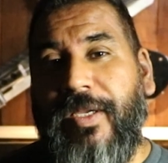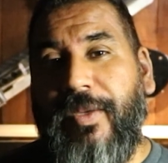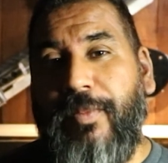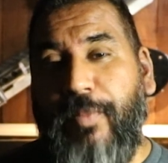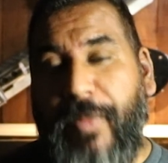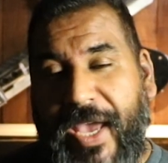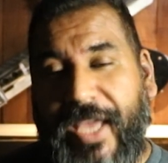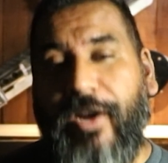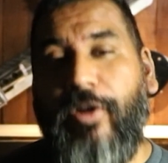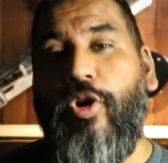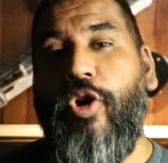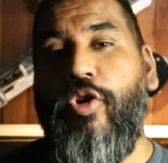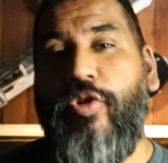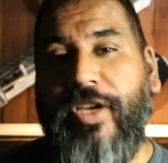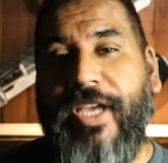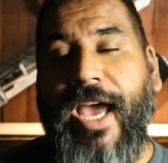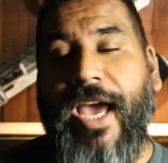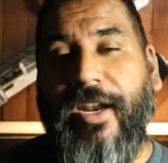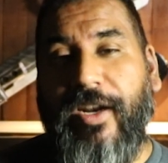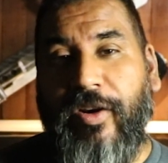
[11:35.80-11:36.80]
made our
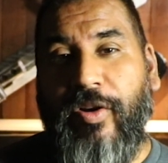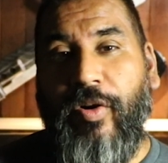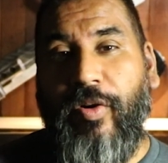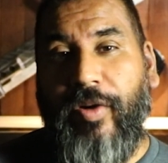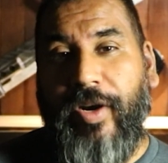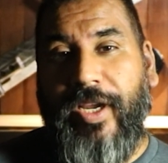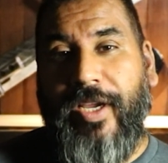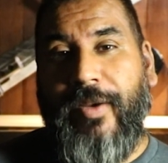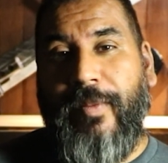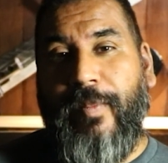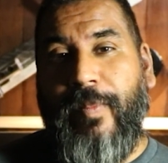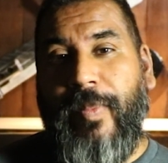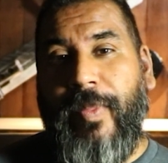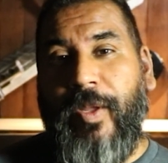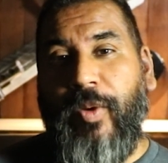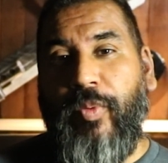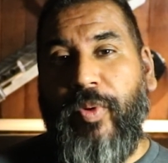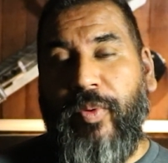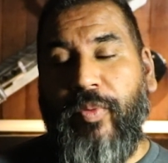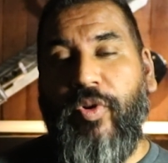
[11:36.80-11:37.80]
own category.
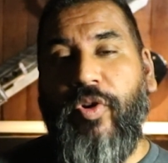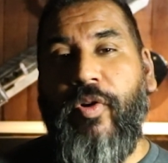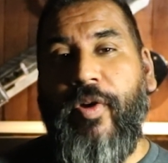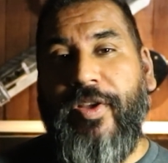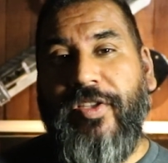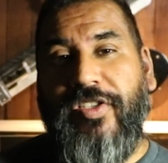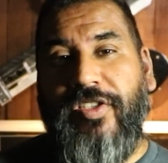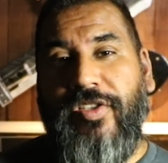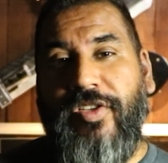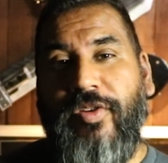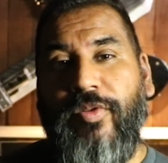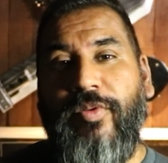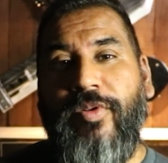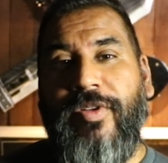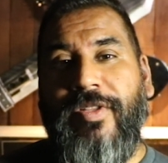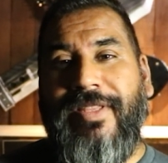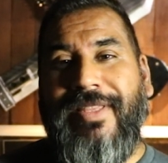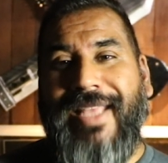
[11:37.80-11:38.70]
We were going to do